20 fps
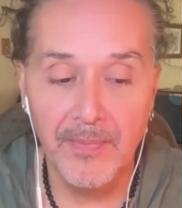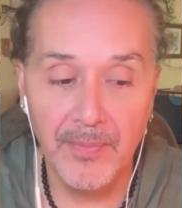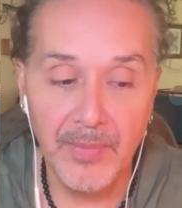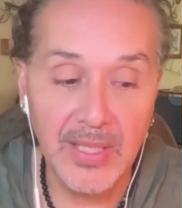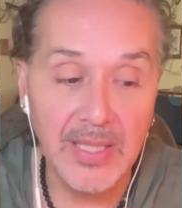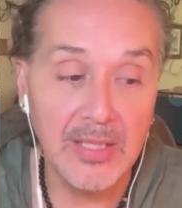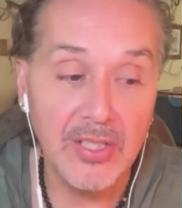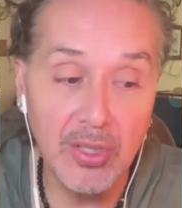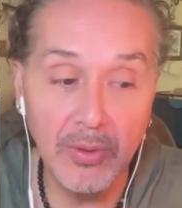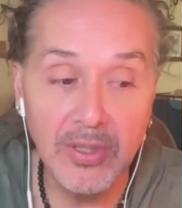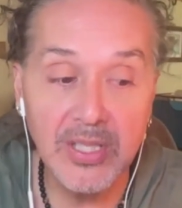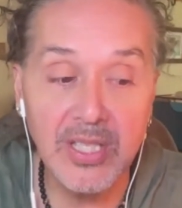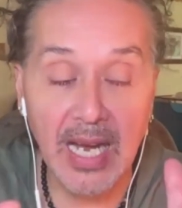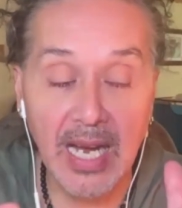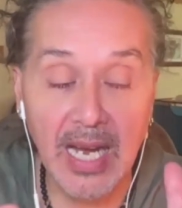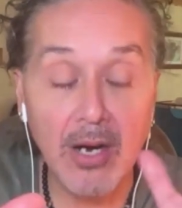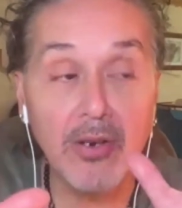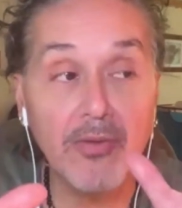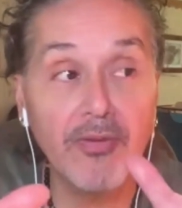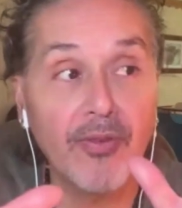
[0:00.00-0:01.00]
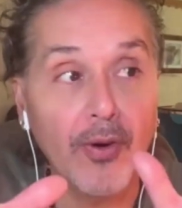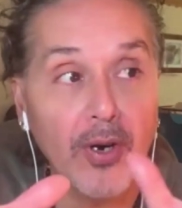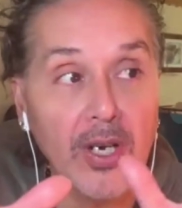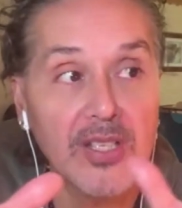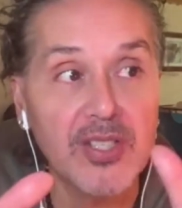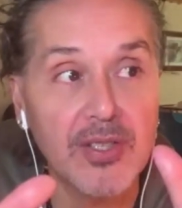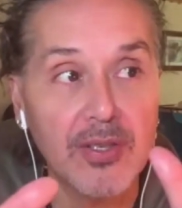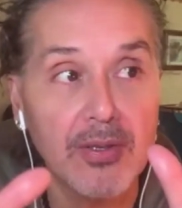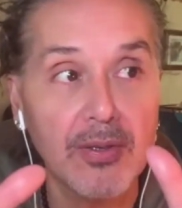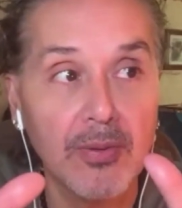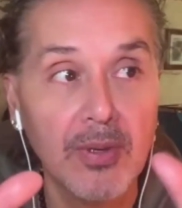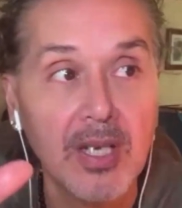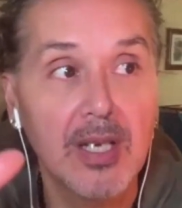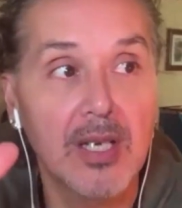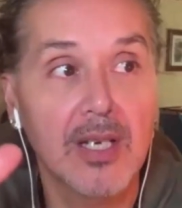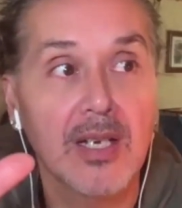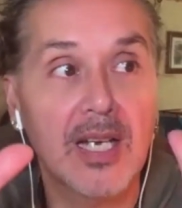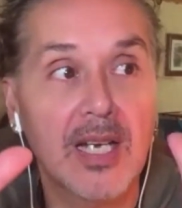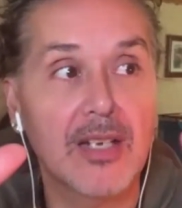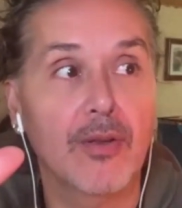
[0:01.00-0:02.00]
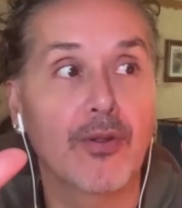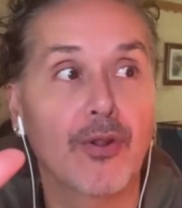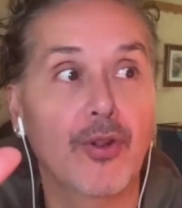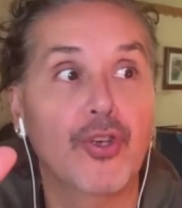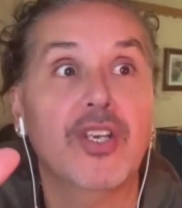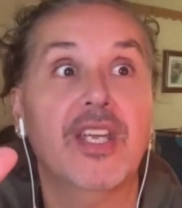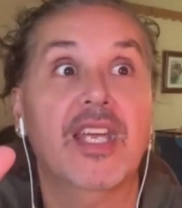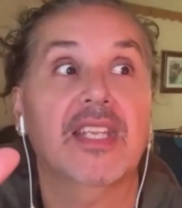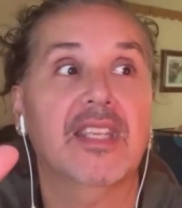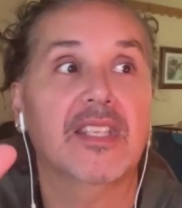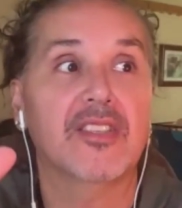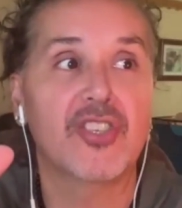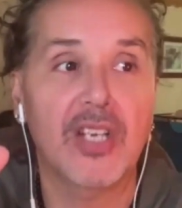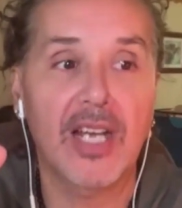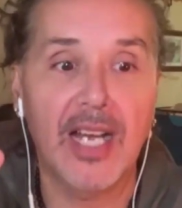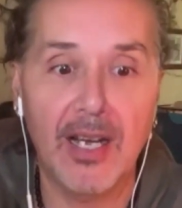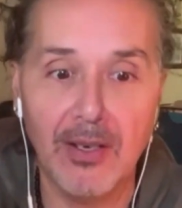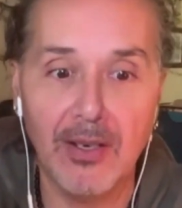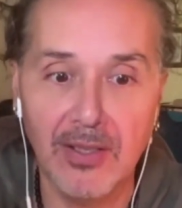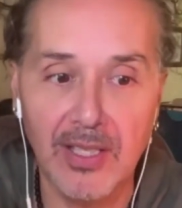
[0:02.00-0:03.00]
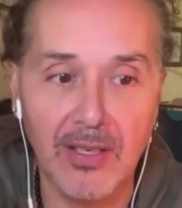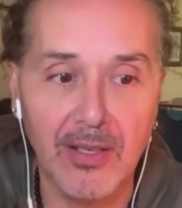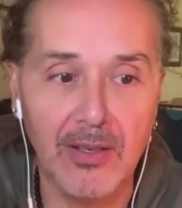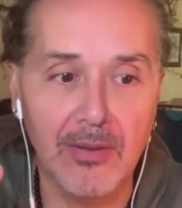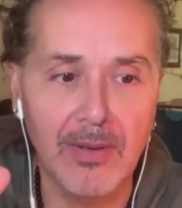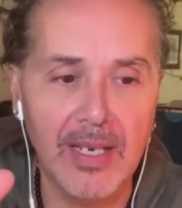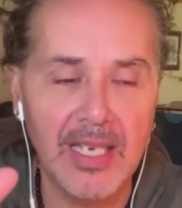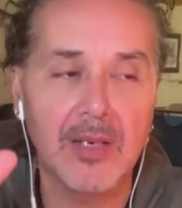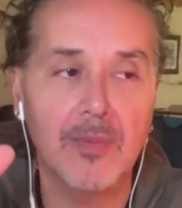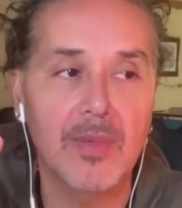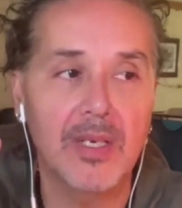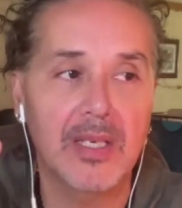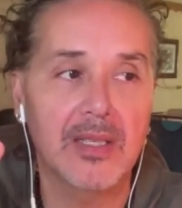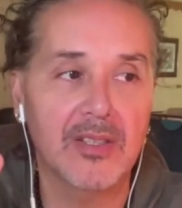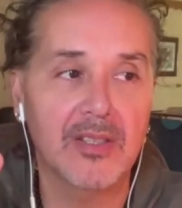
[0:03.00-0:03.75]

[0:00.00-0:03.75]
But so it's hard for us to kind of look at the child and go, wait a minute,